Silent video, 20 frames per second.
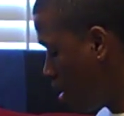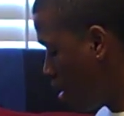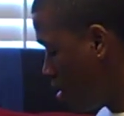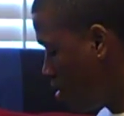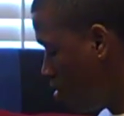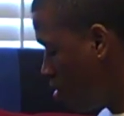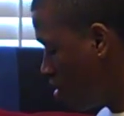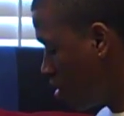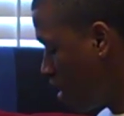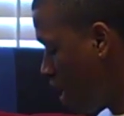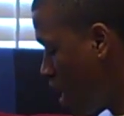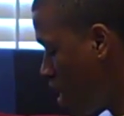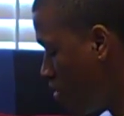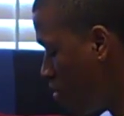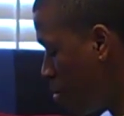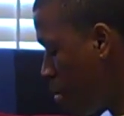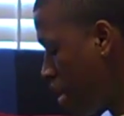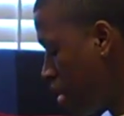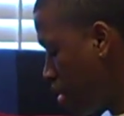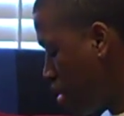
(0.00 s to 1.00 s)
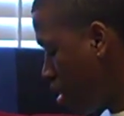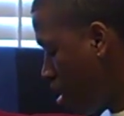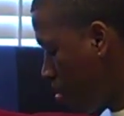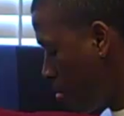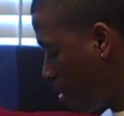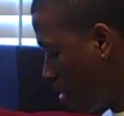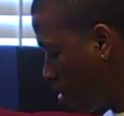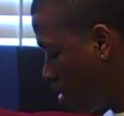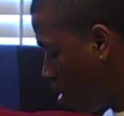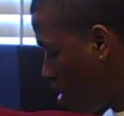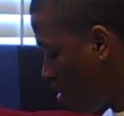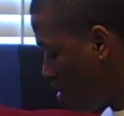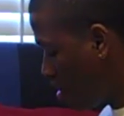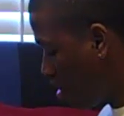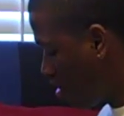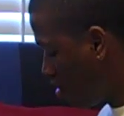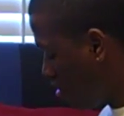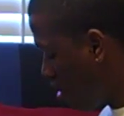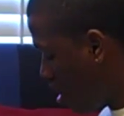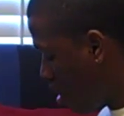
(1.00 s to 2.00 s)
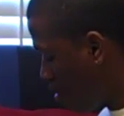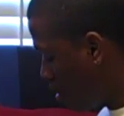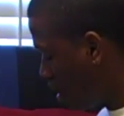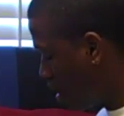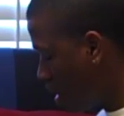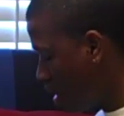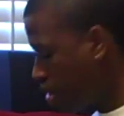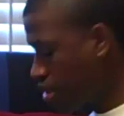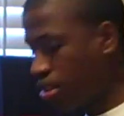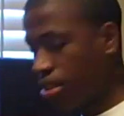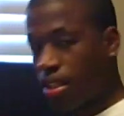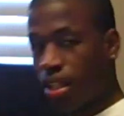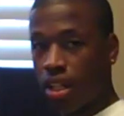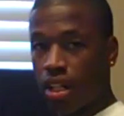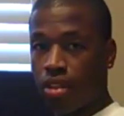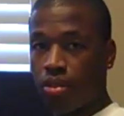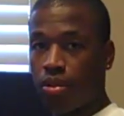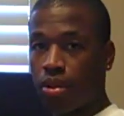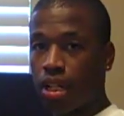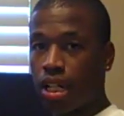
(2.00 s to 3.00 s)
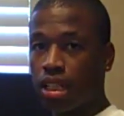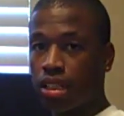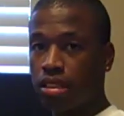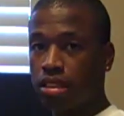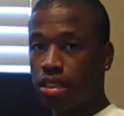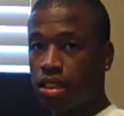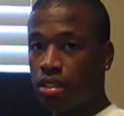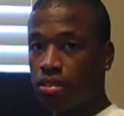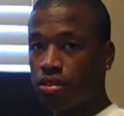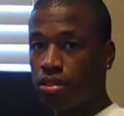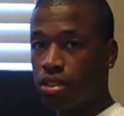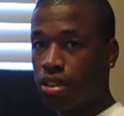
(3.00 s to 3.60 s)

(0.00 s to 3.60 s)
And you just can't even mess up because all the all the links are there and whatnot and stuff.